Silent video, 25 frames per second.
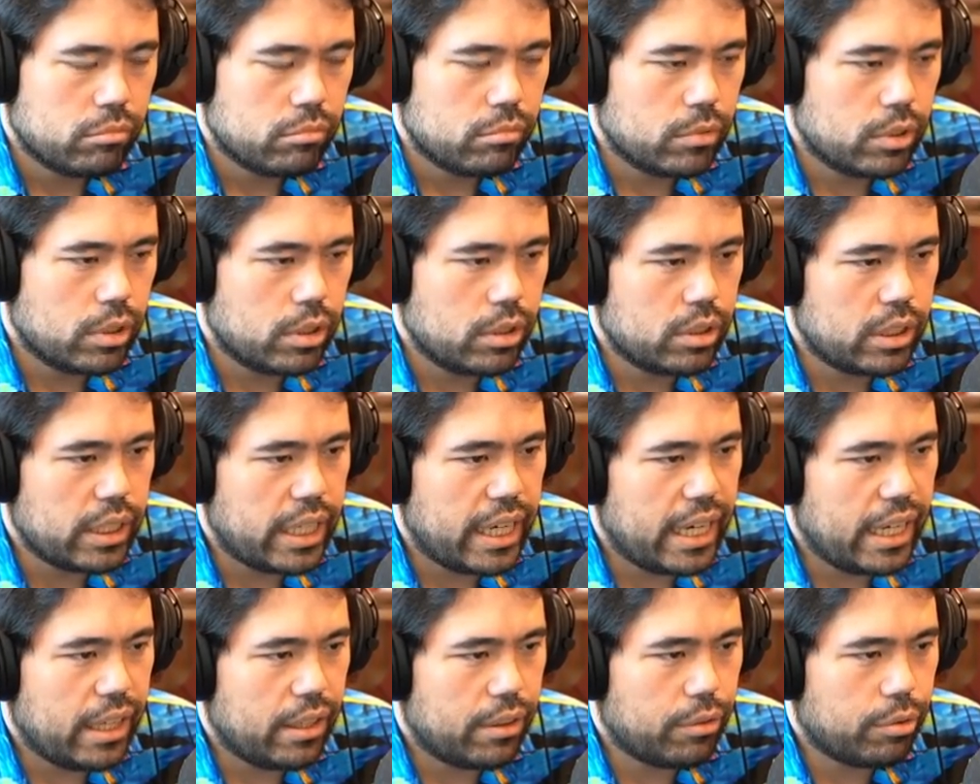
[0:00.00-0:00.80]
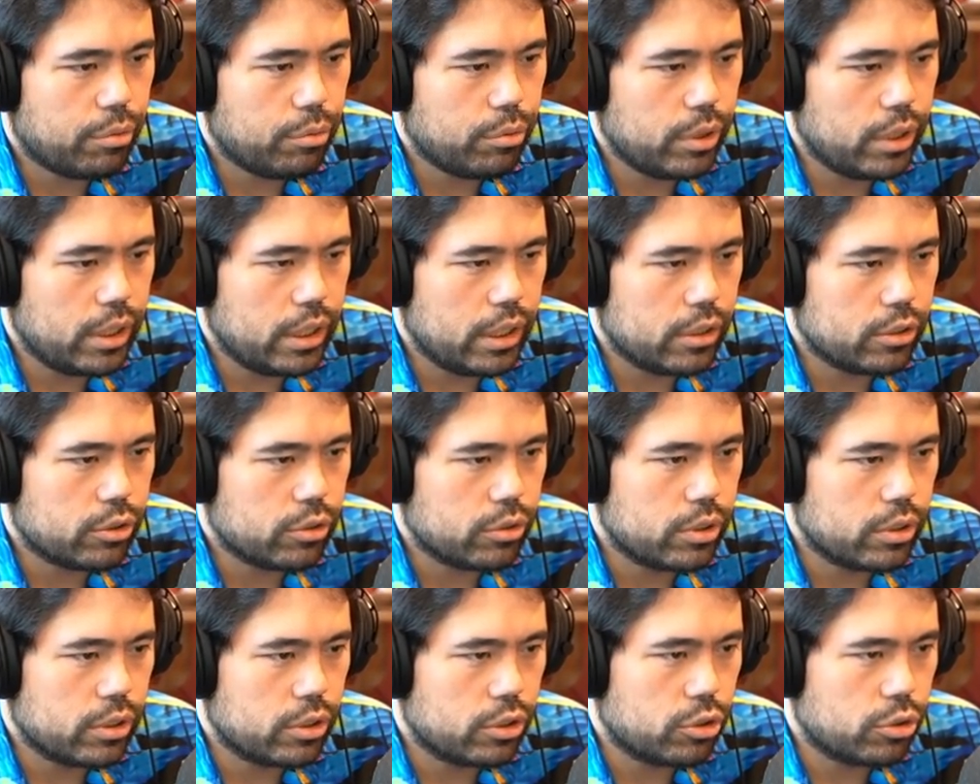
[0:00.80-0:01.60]
There's a3,
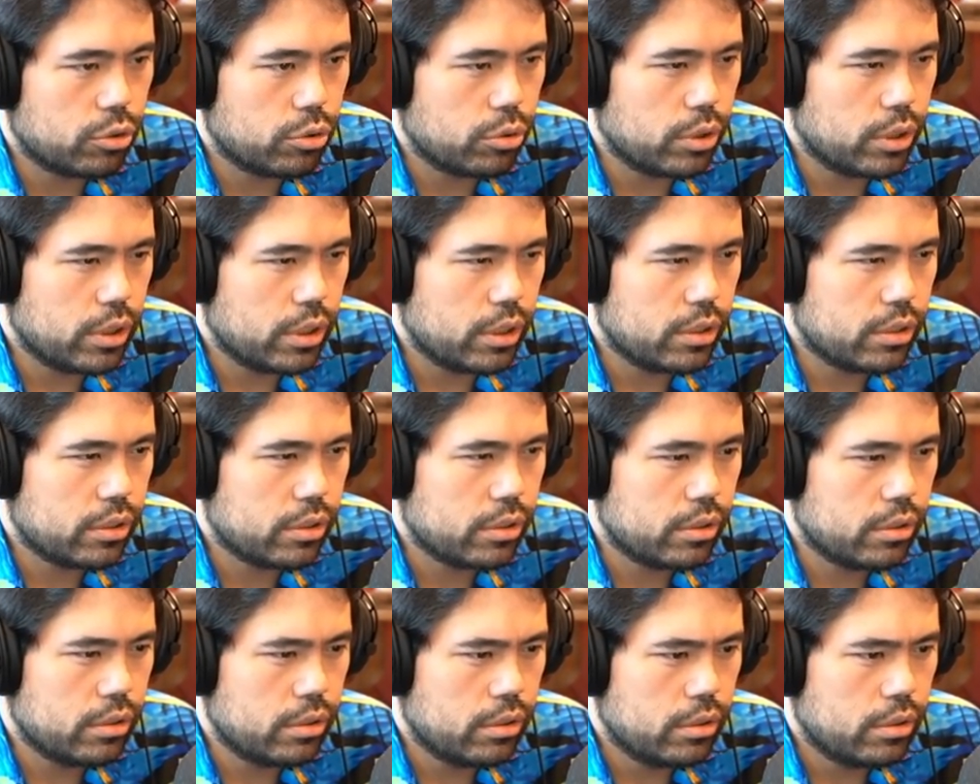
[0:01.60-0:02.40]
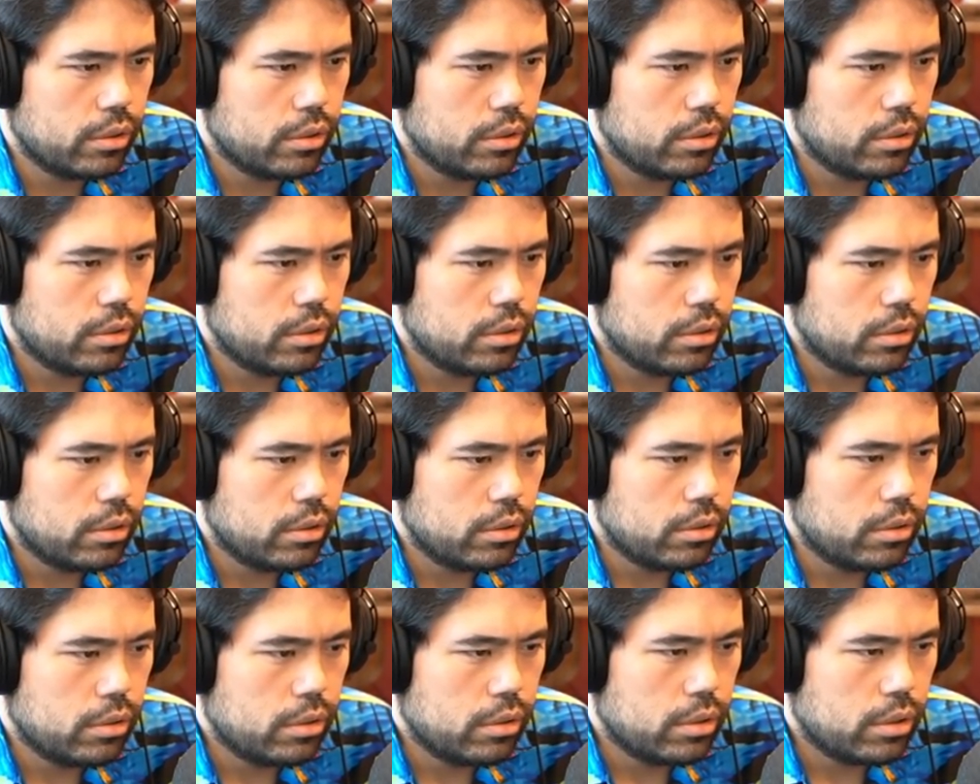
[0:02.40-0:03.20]
interesting choice.
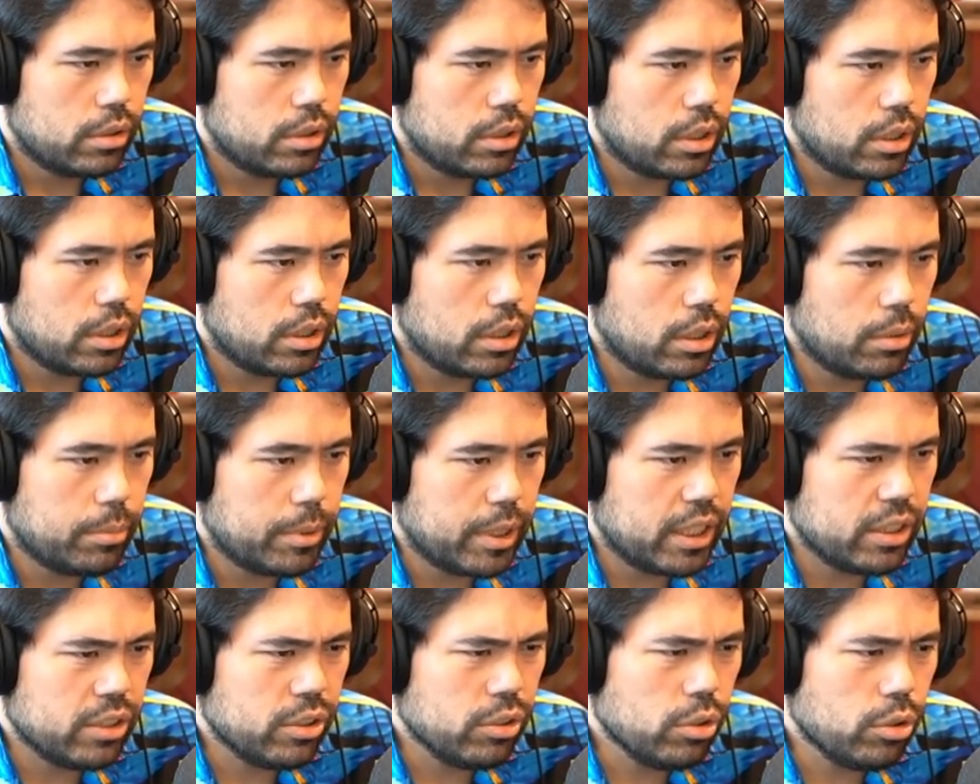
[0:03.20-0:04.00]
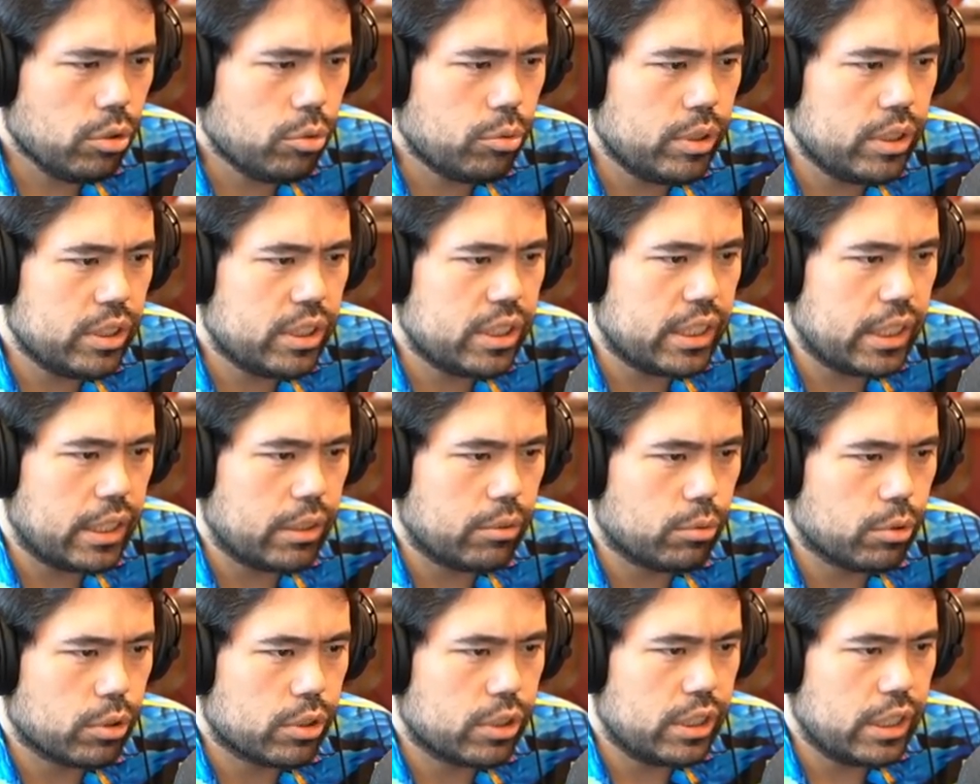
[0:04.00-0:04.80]
Um, I guess I'll go queen c8
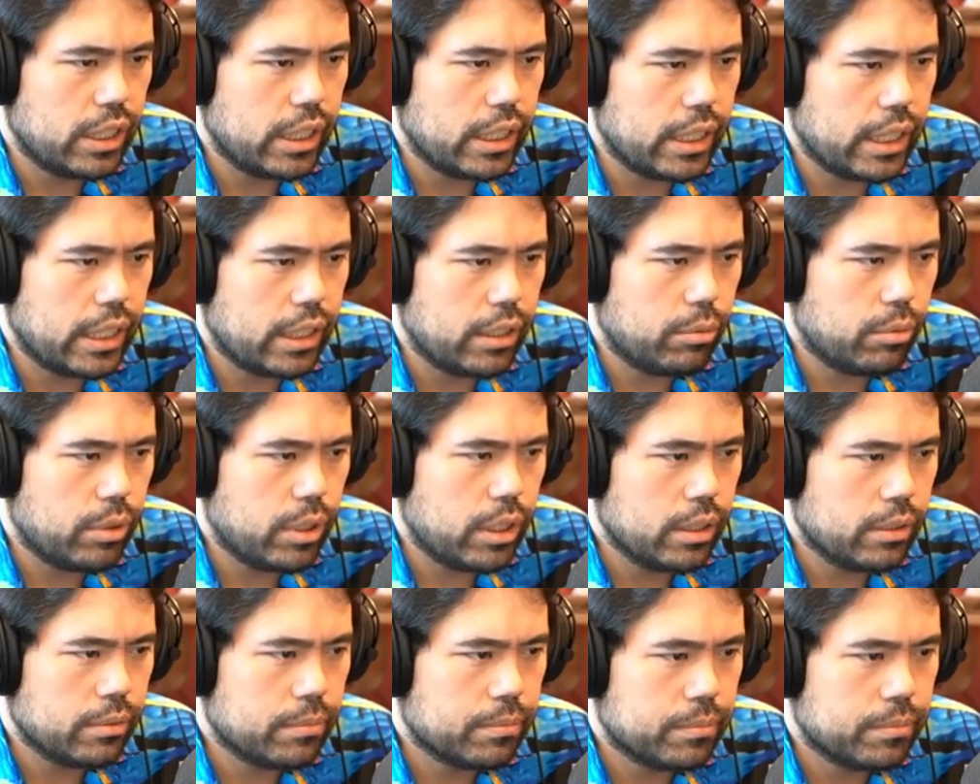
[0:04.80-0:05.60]
and rook d8 anyway.